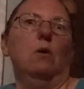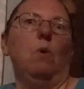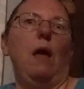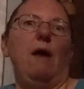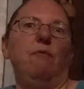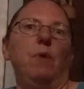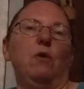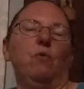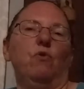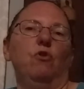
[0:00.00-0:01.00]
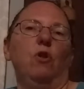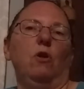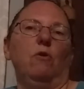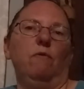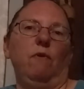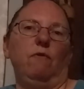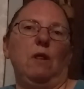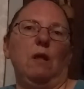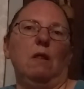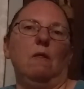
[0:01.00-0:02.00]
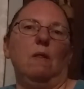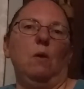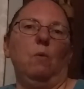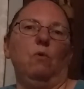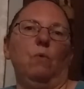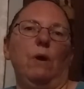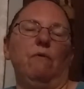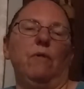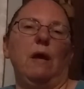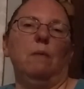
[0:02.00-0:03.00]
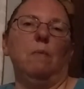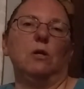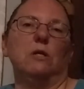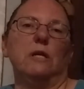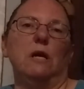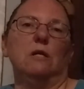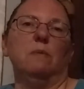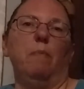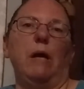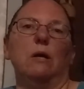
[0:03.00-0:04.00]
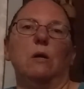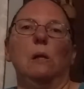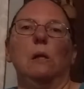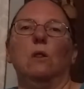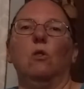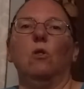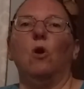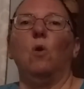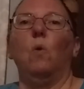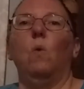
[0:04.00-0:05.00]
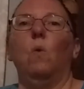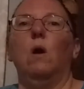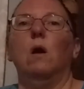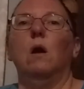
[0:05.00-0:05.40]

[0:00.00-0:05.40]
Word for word: well, half price was $2.50 and then it was whatever they had marked it down to bundle. So